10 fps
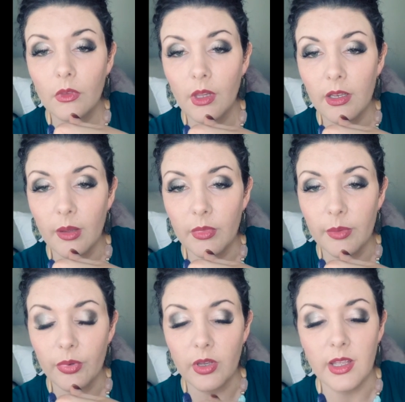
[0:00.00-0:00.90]
I'm going
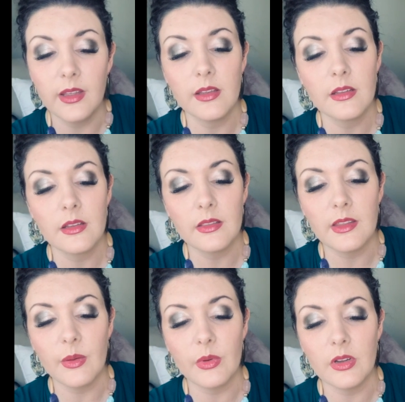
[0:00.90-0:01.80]
to put
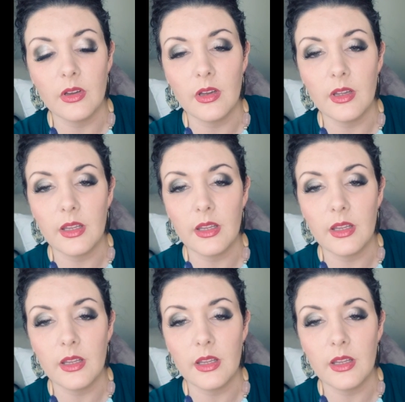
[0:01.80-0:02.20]
that one on